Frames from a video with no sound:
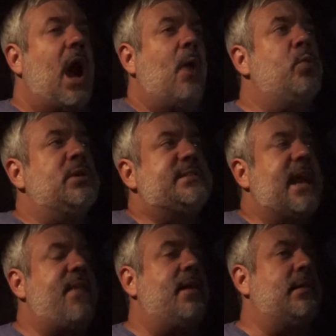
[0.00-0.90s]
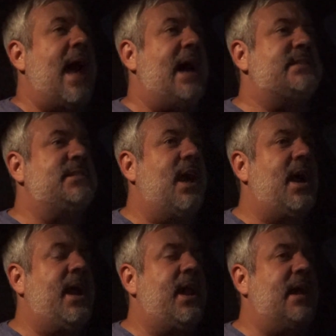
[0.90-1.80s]
I will say that last
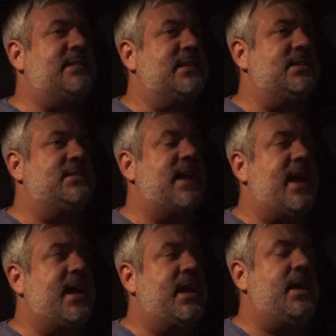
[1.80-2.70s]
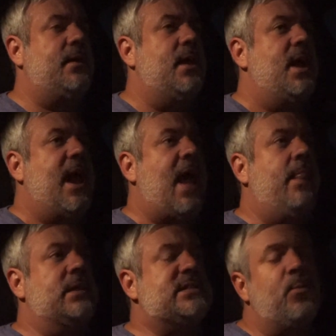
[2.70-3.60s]
night I didn't take it,
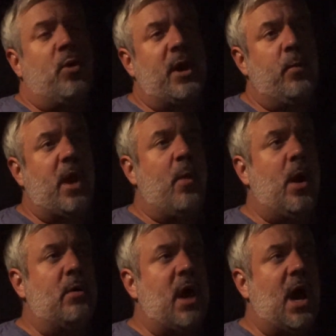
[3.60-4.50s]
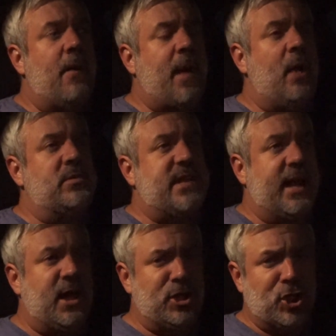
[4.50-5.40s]
and this morning when I woke up, I was
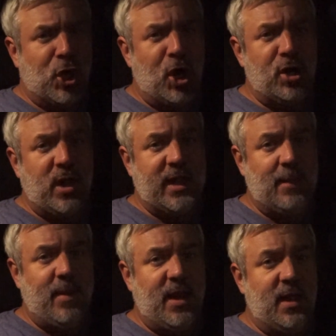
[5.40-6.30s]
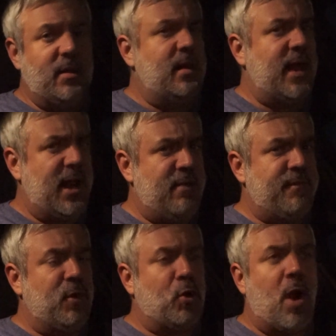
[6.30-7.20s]
like alert, like immediately. Like I didn't
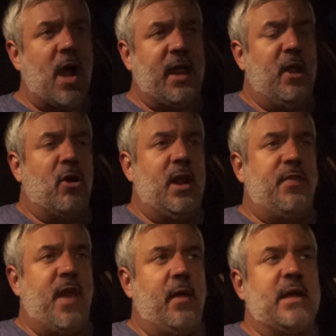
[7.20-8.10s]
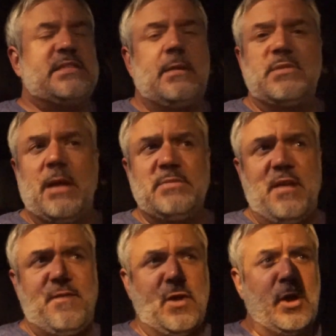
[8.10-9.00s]
feel groggy or anything. Like sometimes
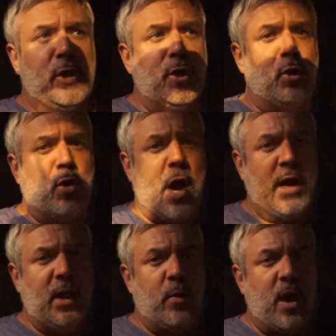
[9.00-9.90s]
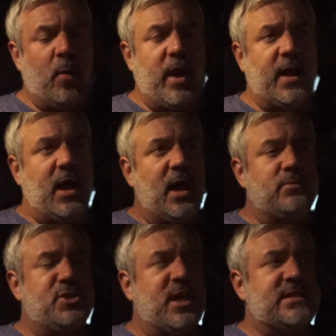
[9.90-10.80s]
I feel a little groggy when I wake
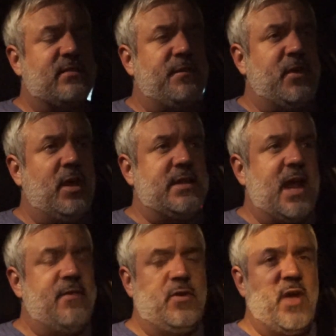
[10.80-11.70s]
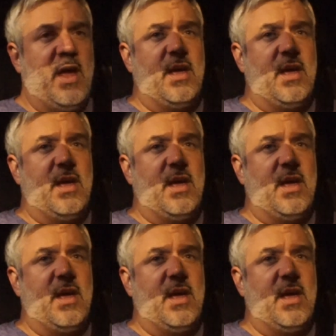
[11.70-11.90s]
up. Do you guys ever feel like that if you take